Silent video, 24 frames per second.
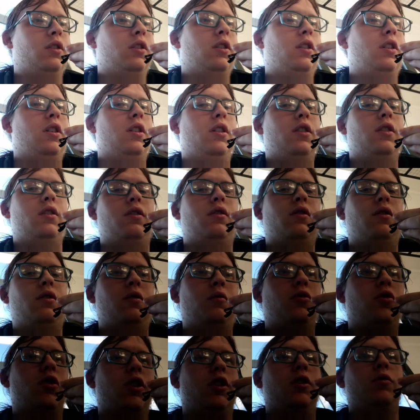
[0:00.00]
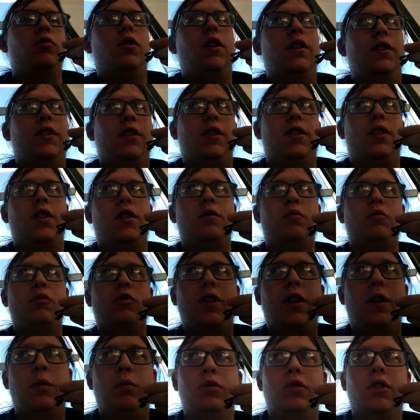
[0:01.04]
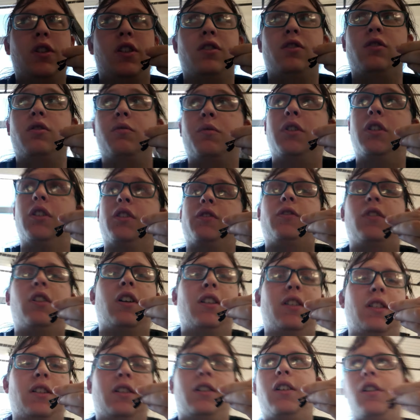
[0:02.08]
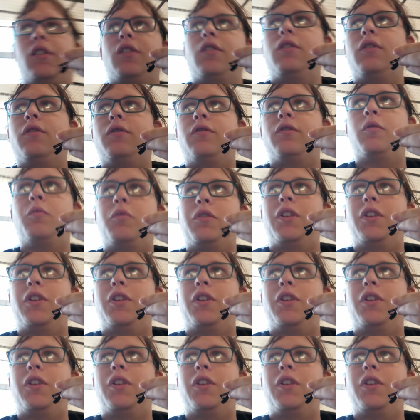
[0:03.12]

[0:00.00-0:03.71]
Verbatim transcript: Uh, I'm quite surprised it's a small airport. There's not much flights I got from